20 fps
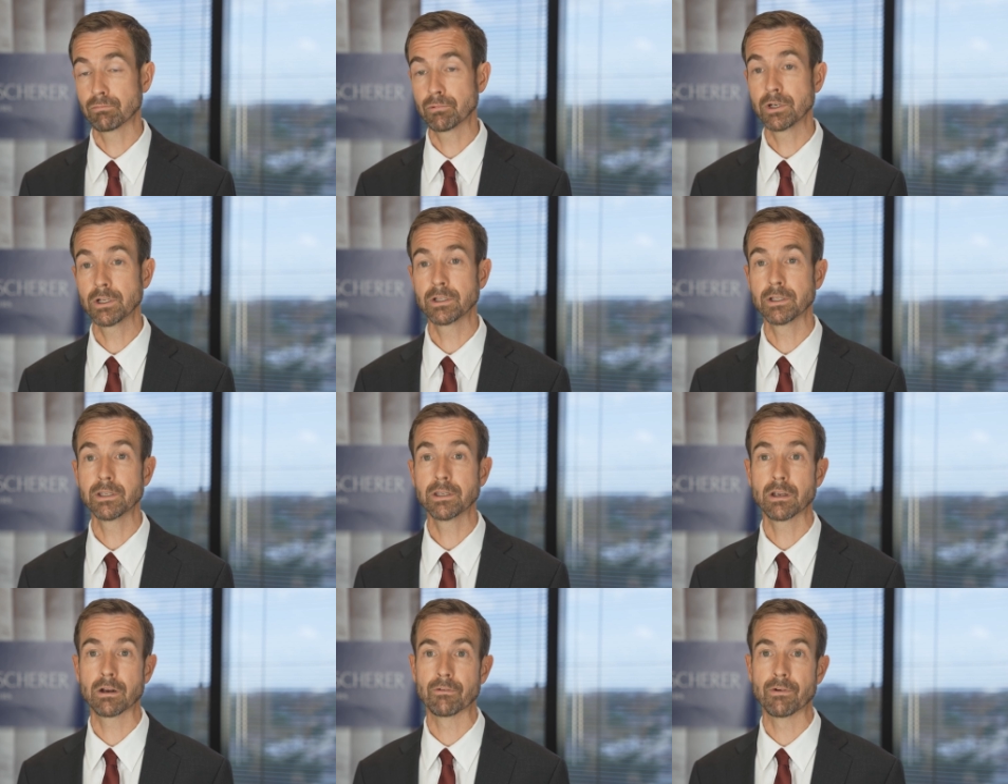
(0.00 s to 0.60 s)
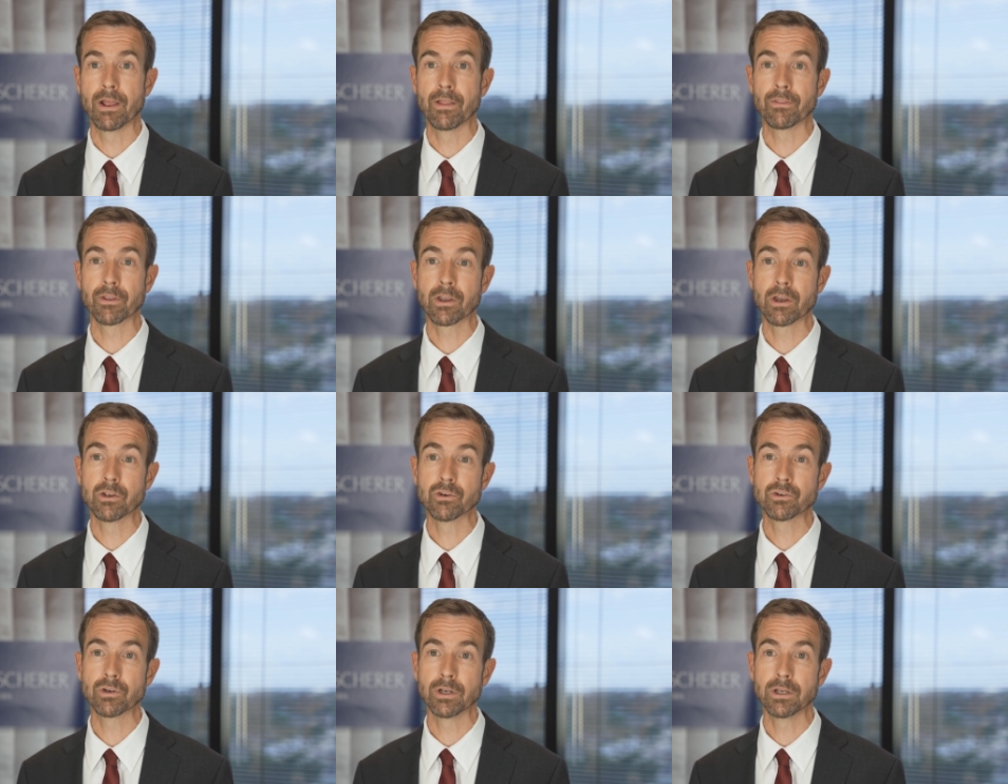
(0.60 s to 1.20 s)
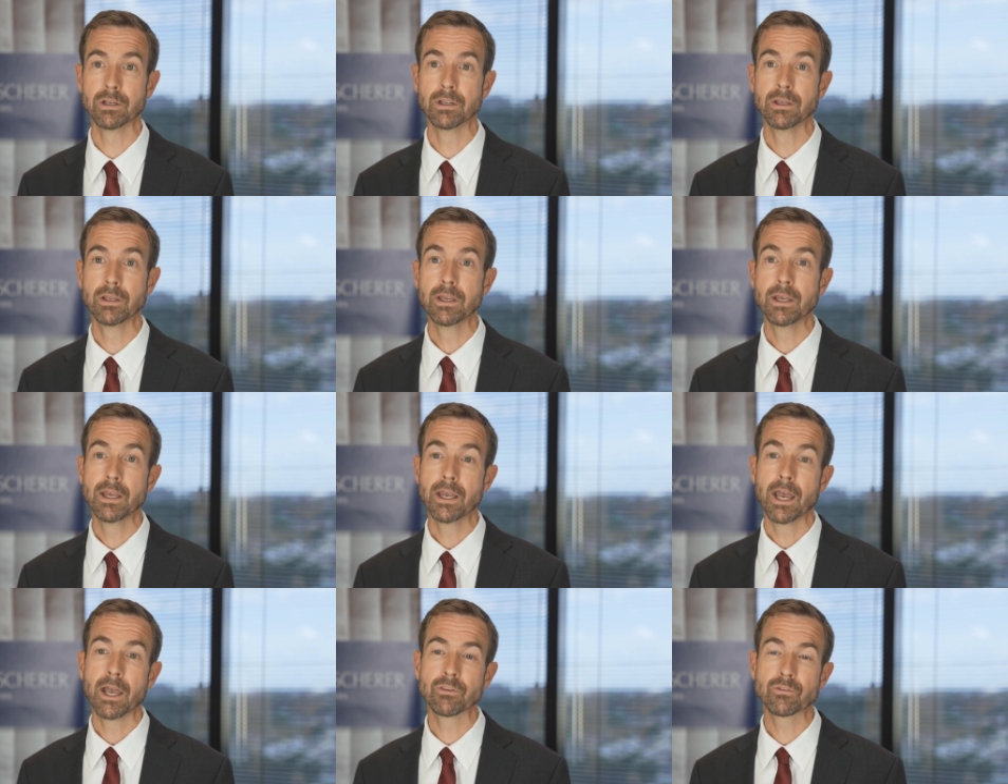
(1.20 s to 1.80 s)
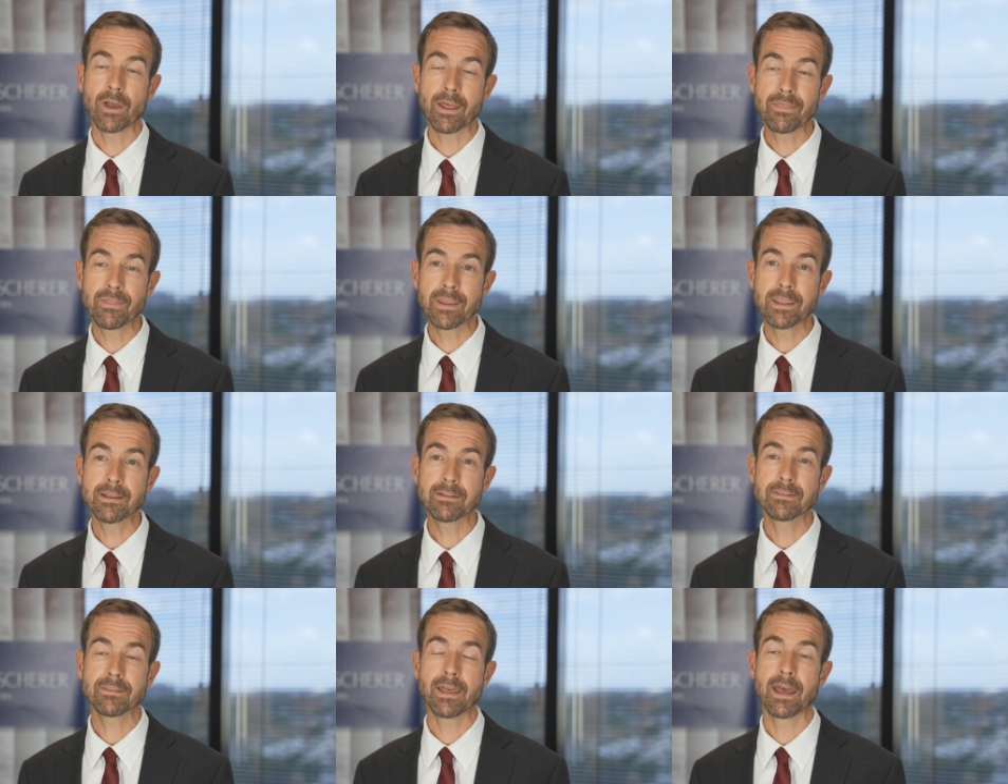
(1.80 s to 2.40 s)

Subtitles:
really around the country. And so I think it's